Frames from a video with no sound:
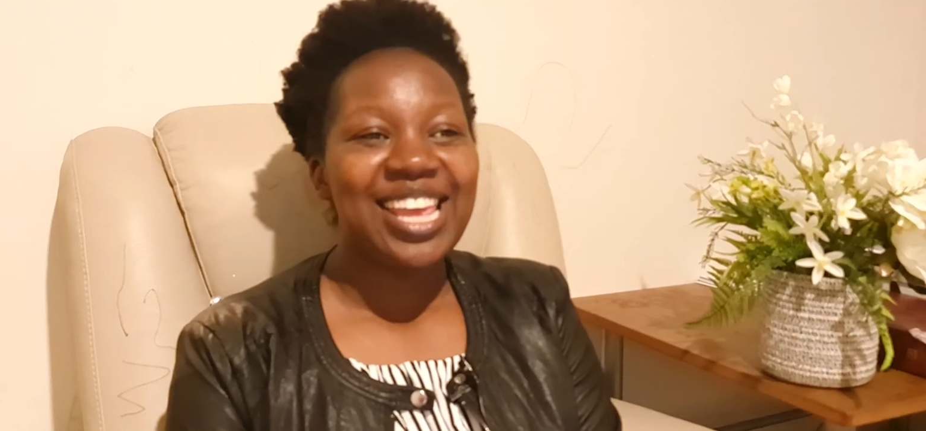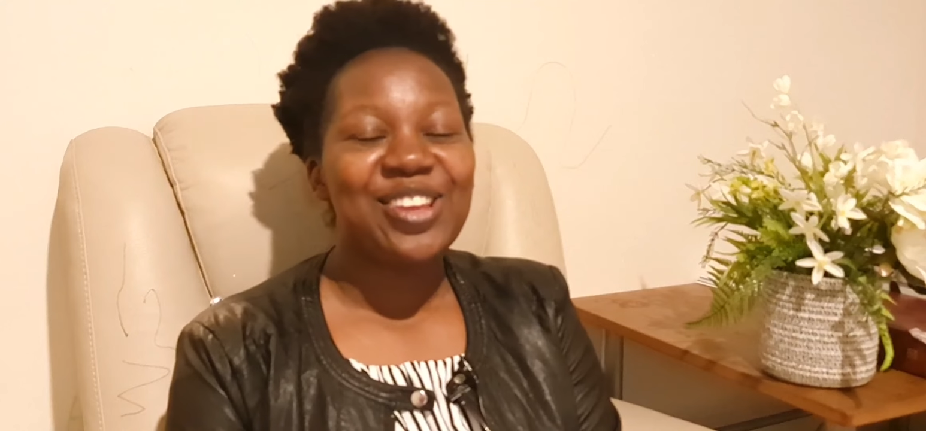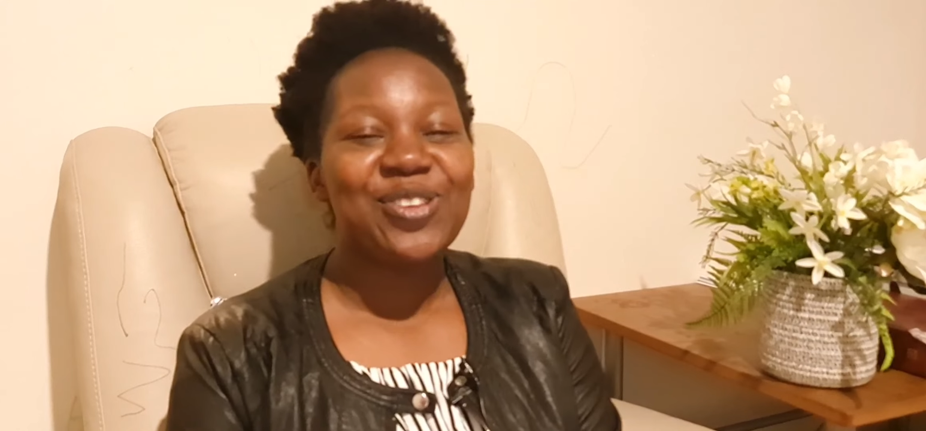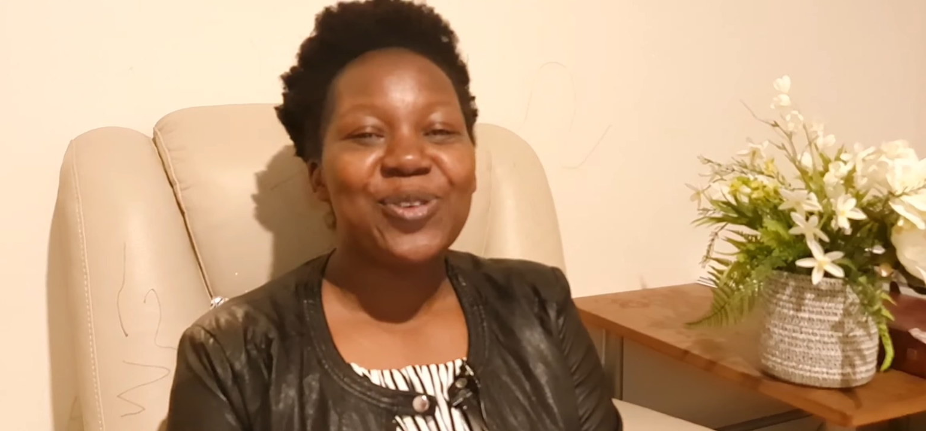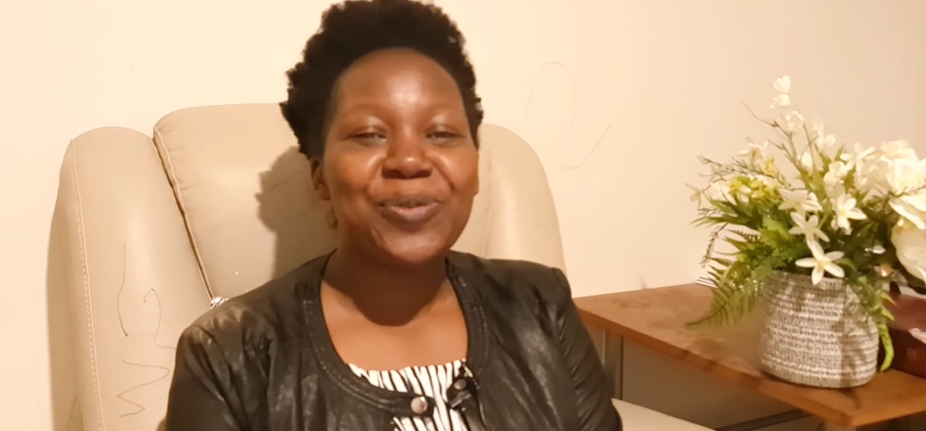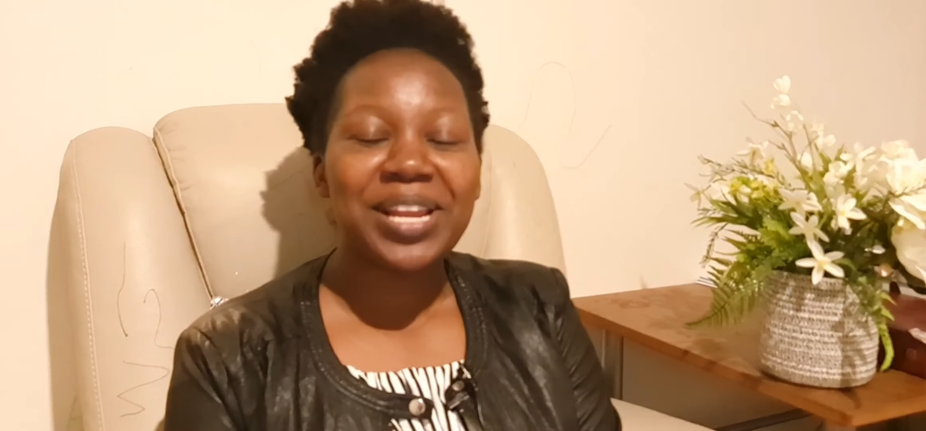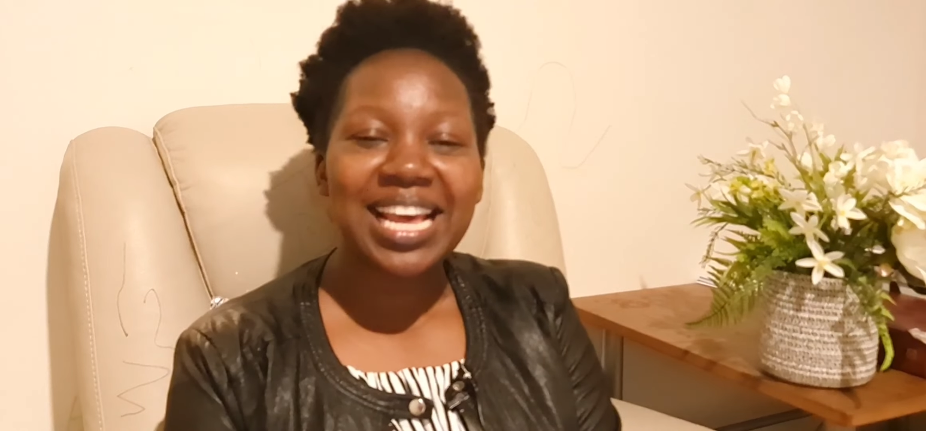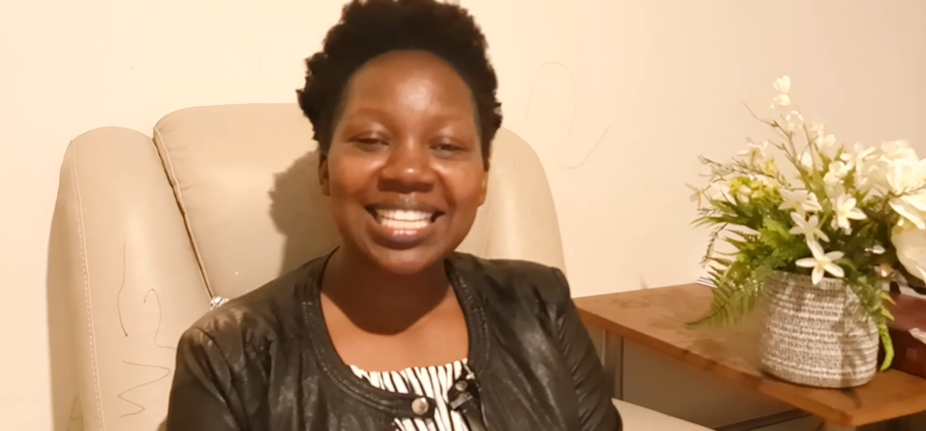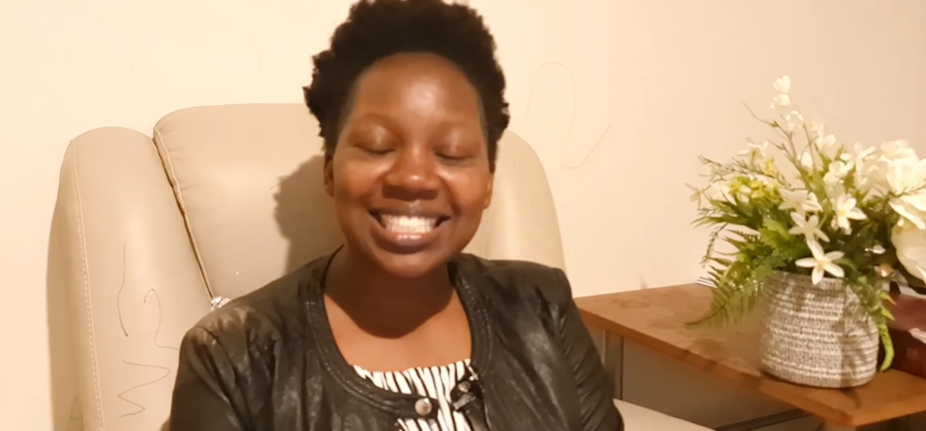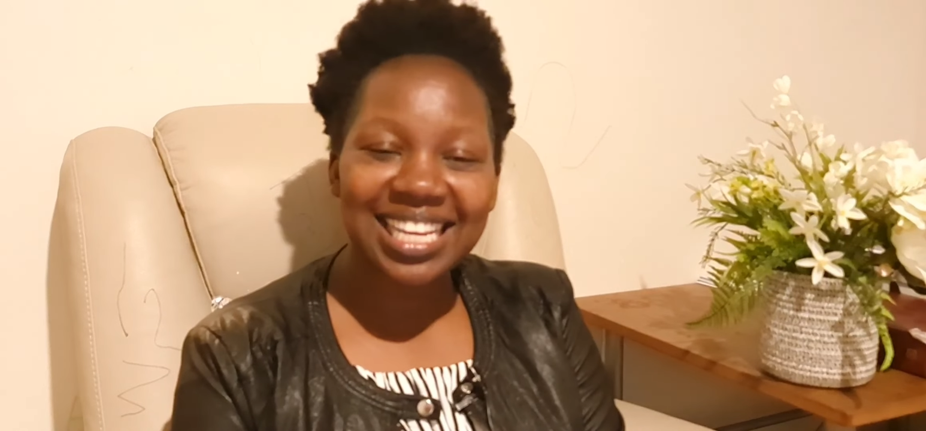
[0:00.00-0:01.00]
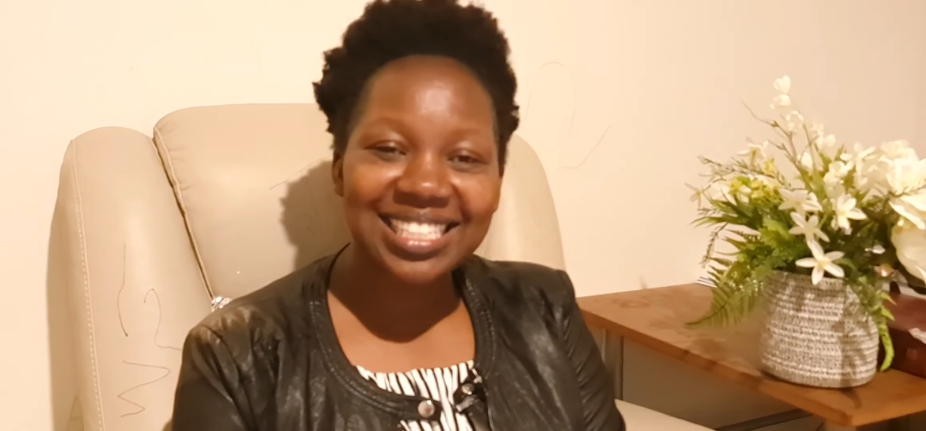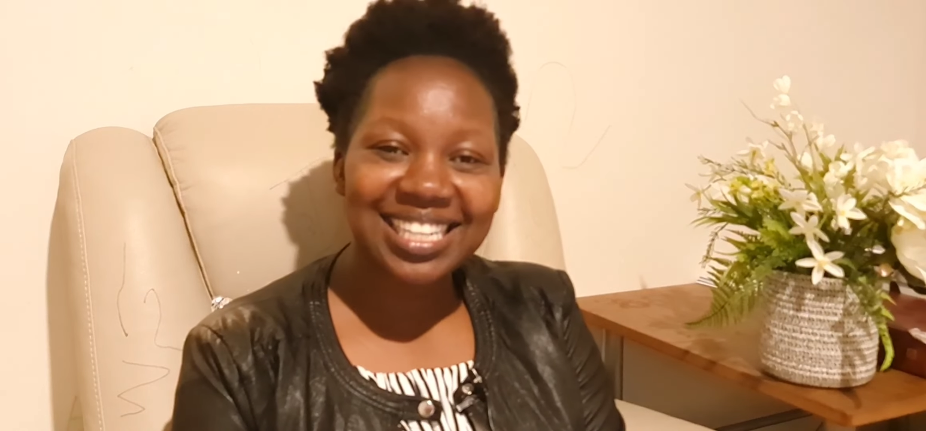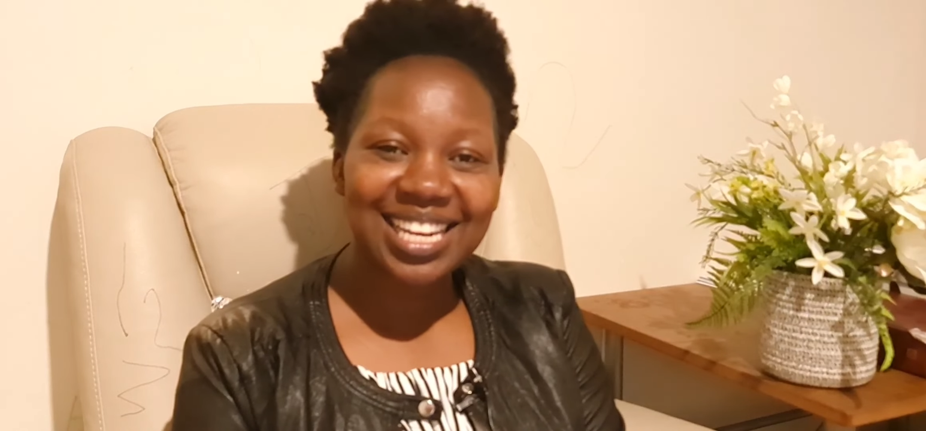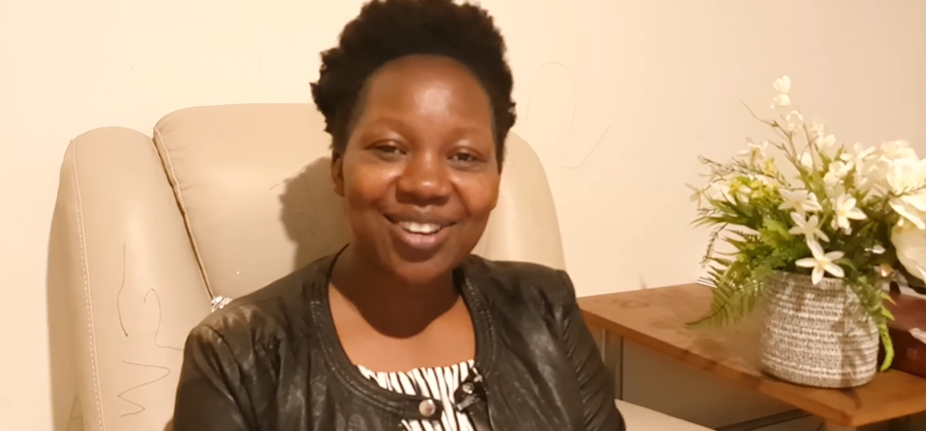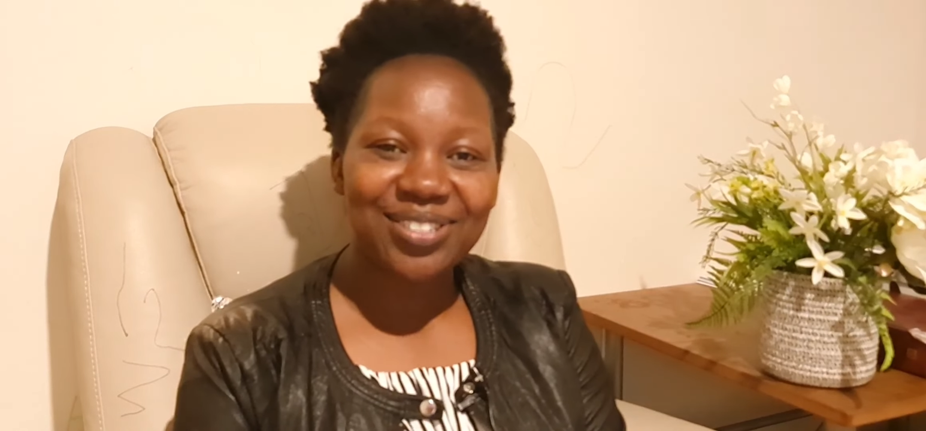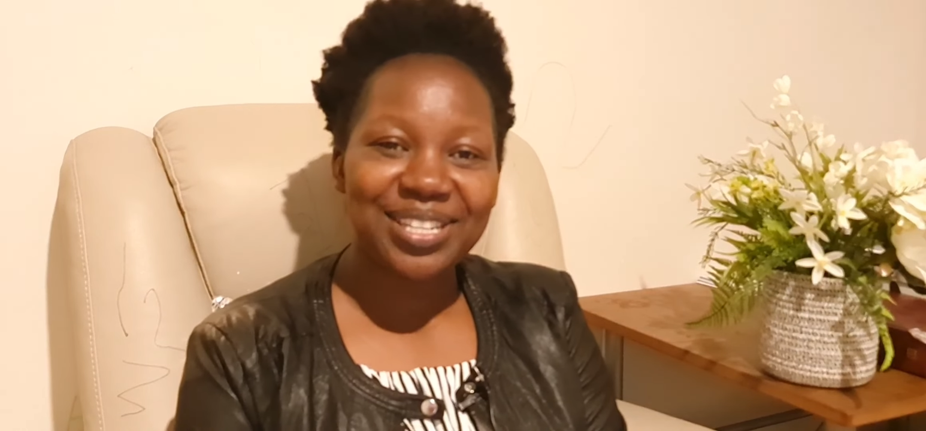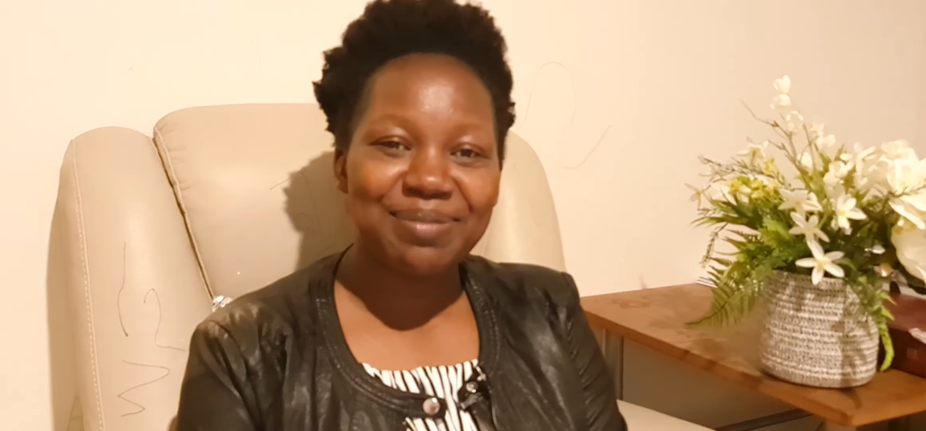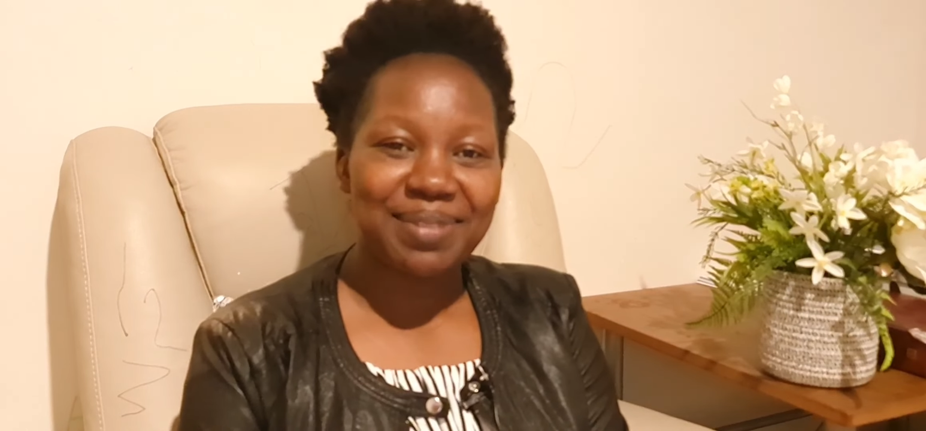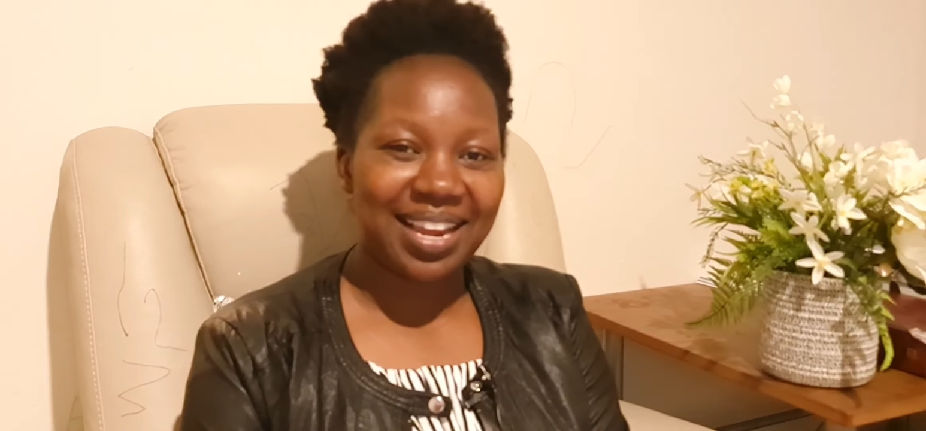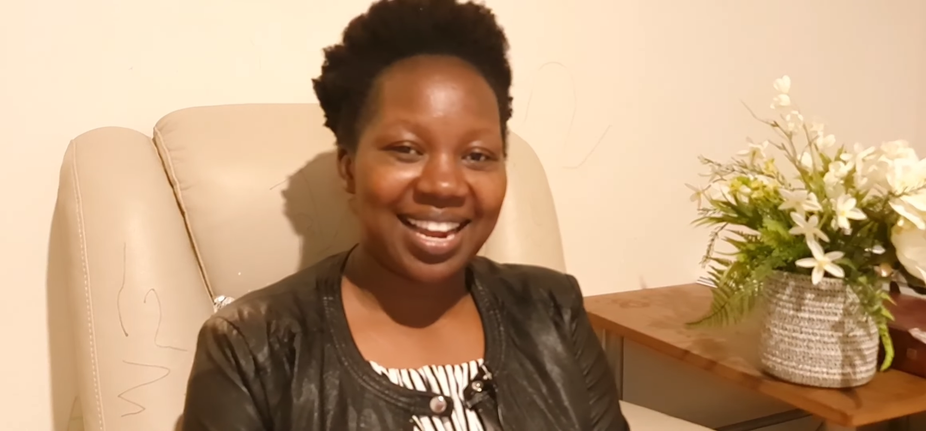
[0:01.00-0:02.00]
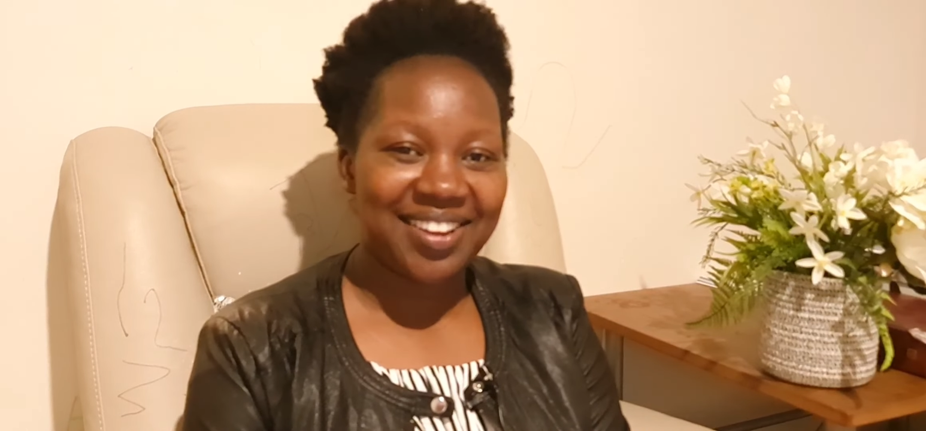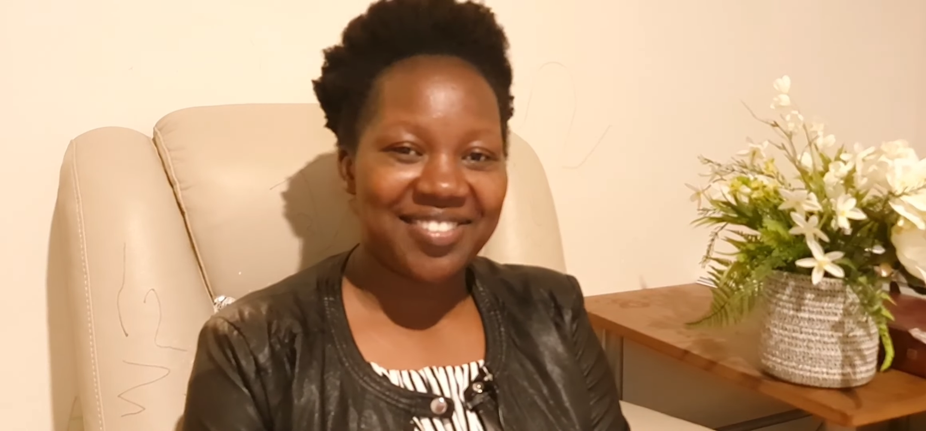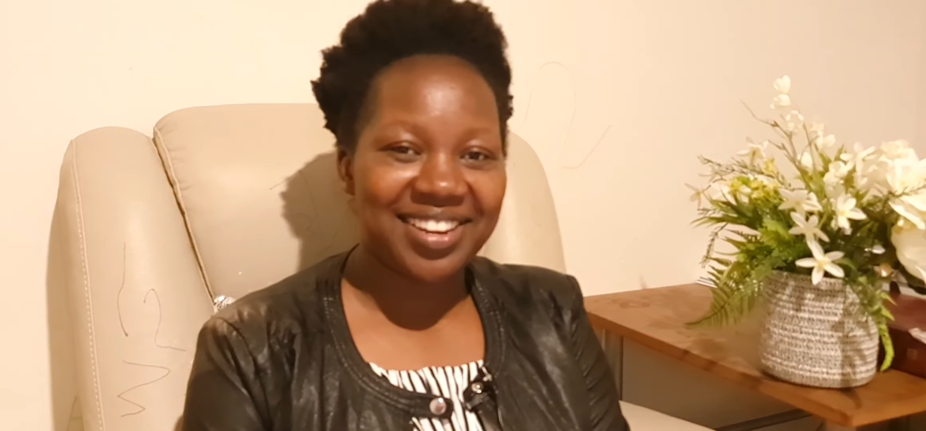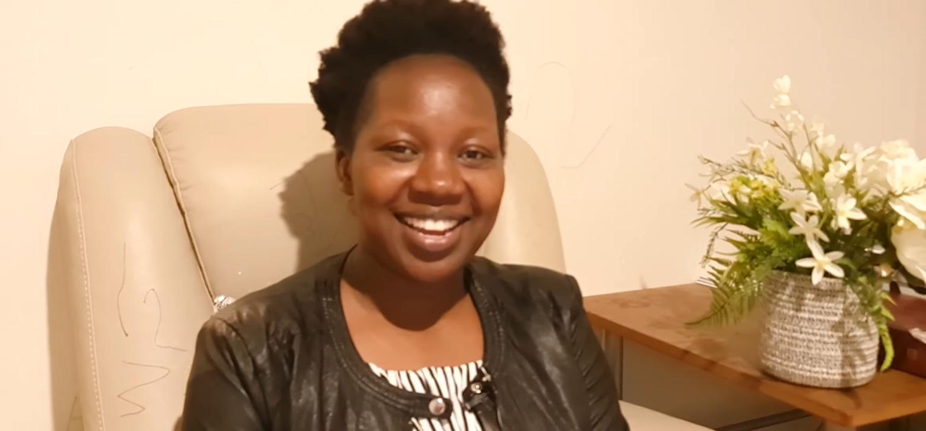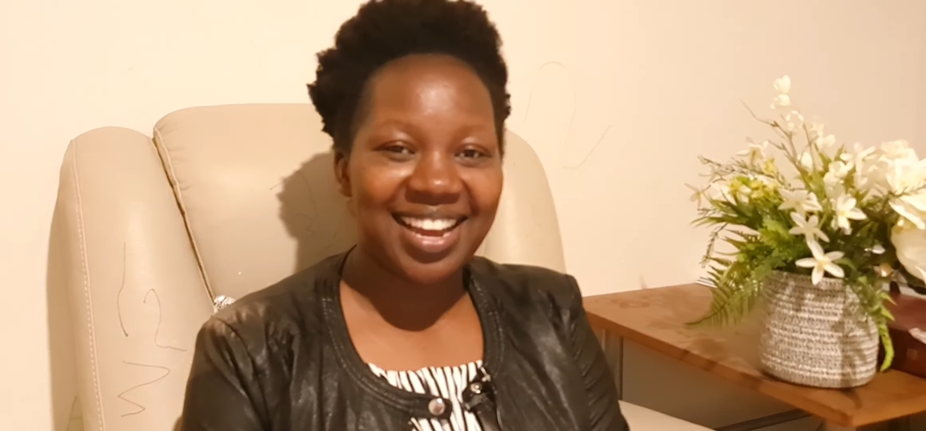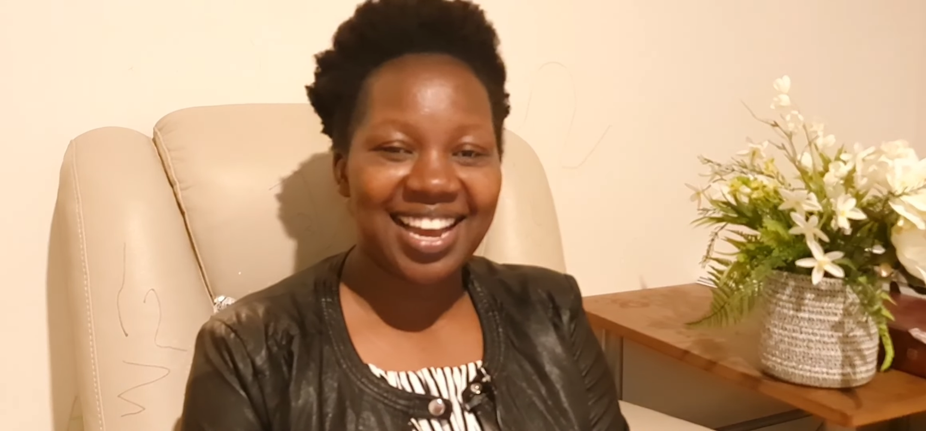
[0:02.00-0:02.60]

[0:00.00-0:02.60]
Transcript: You know, when I started out in my career,